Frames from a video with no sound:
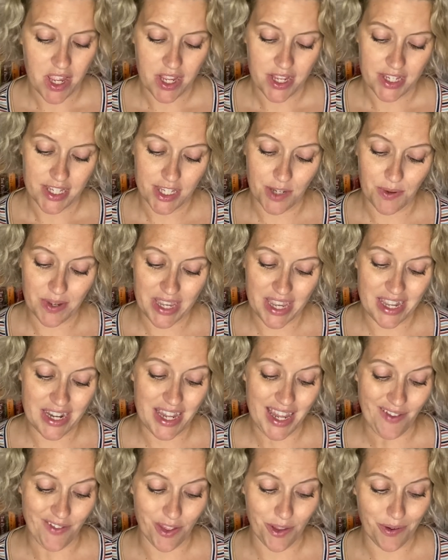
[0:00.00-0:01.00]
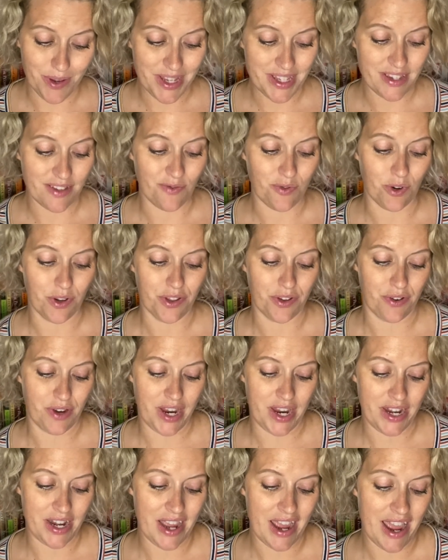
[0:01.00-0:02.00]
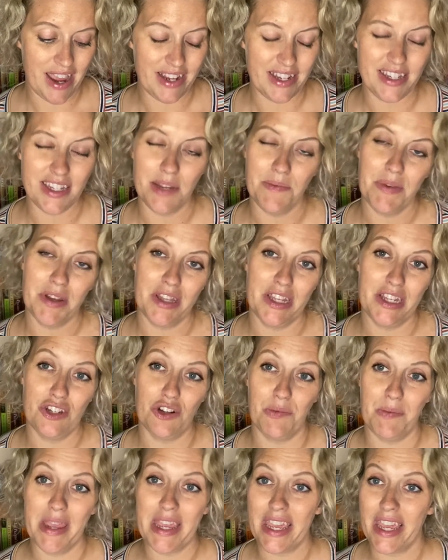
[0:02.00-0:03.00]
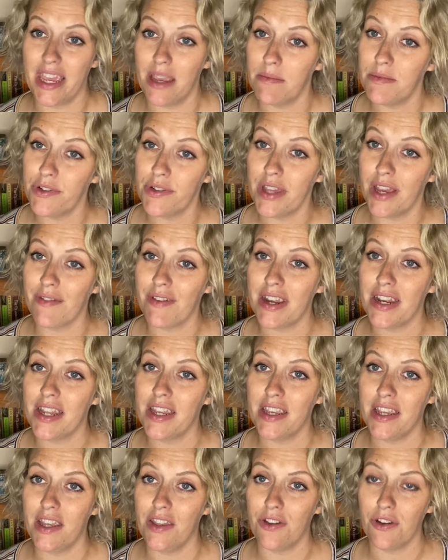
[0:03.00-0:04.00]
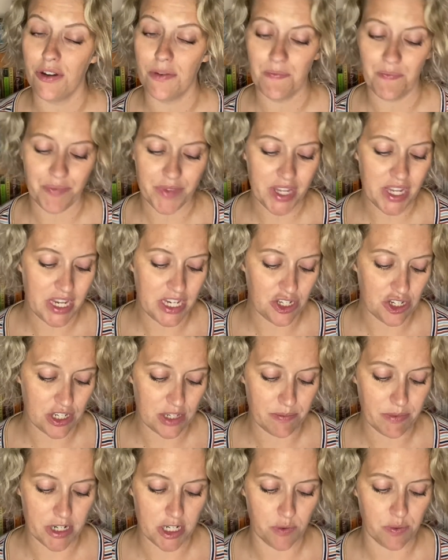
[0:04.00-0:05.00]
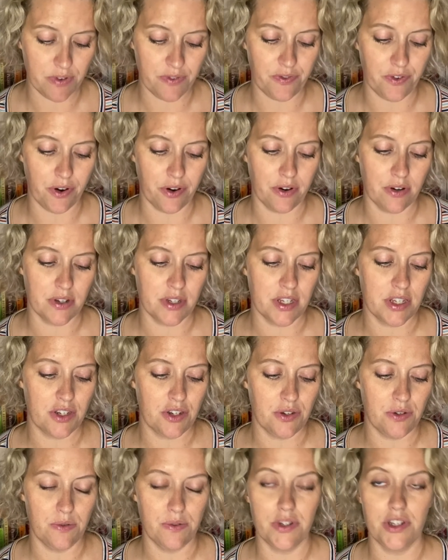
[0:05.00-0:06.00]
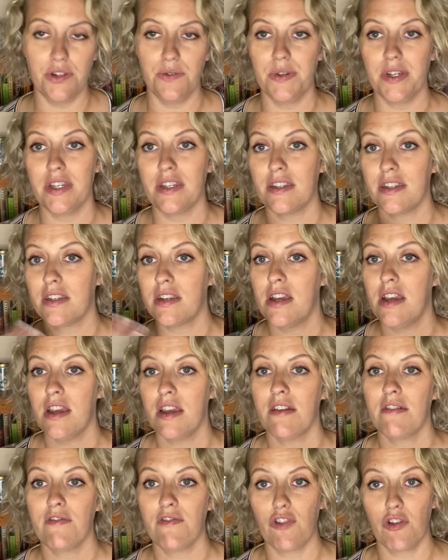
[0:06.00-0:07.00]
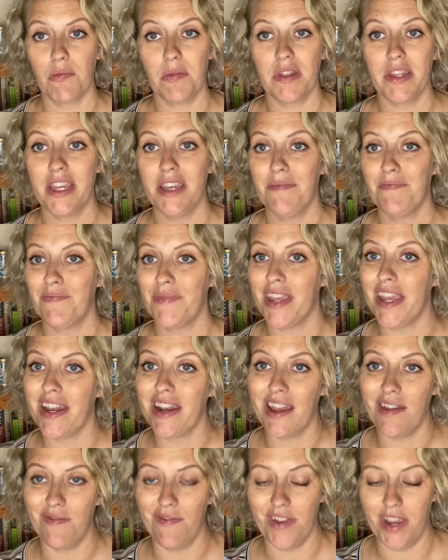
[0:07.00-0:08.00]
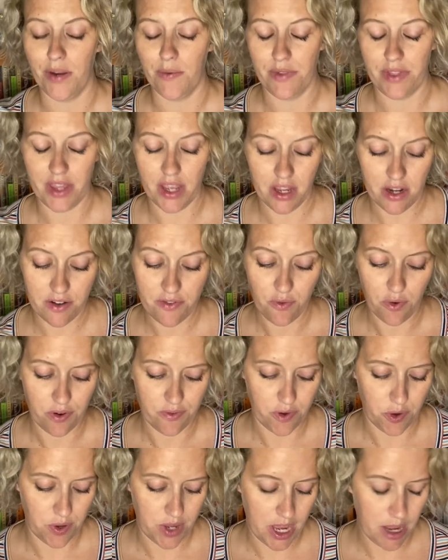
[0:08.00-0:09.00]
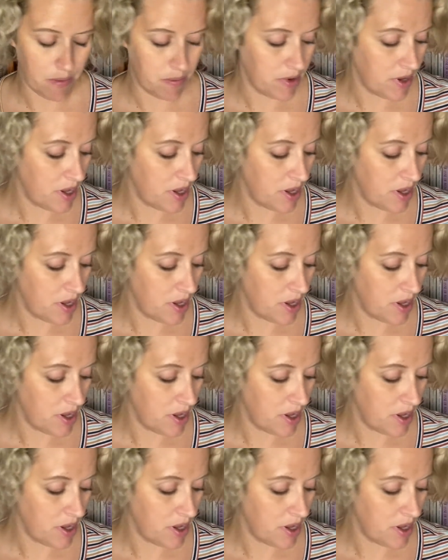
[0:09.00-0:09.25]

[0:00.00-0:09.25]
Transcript: So again, even though he's in fourth grade, I typically don't make him do that writing either. He just much prefers to do it verbally, and I'm fine with that for vocab.